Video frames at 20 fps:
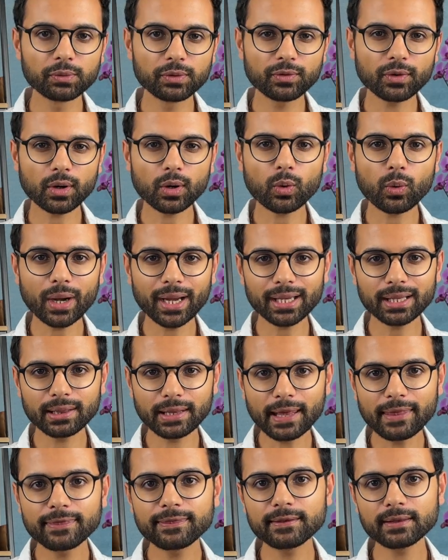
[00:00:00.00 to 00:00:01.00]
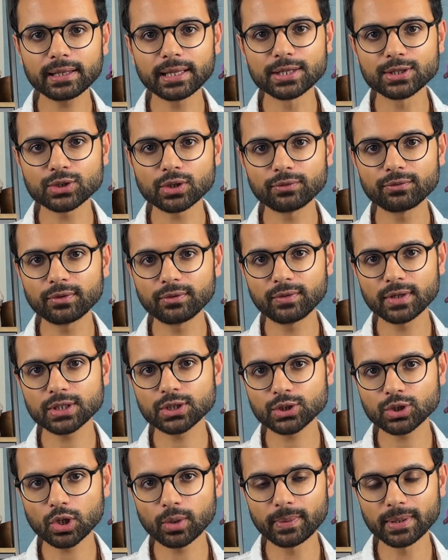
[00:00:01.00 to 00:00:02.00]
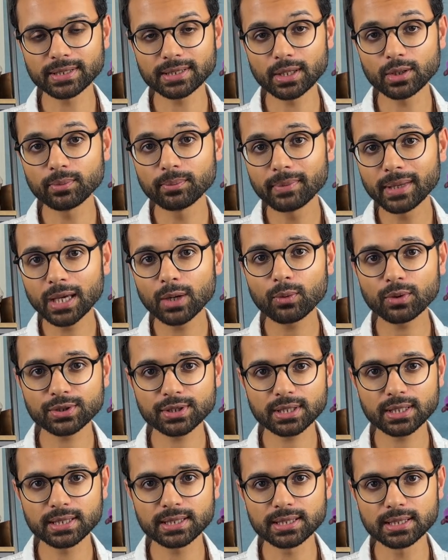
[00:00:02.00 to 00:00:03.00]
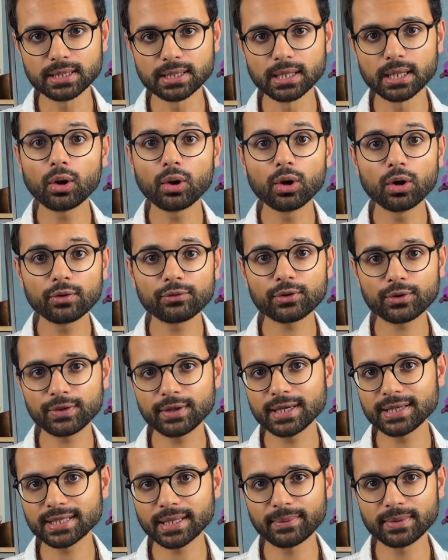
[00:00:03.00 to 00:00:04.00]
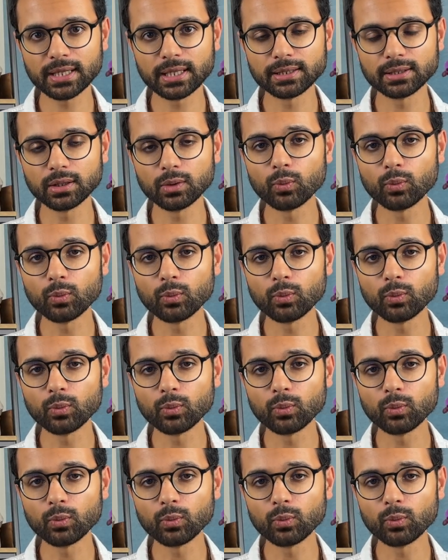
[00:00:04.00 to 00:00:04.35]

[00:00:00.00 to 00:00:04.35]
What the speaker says: We've got quite a lengthy list of revision topics that you may want to consider over on the ExamineDental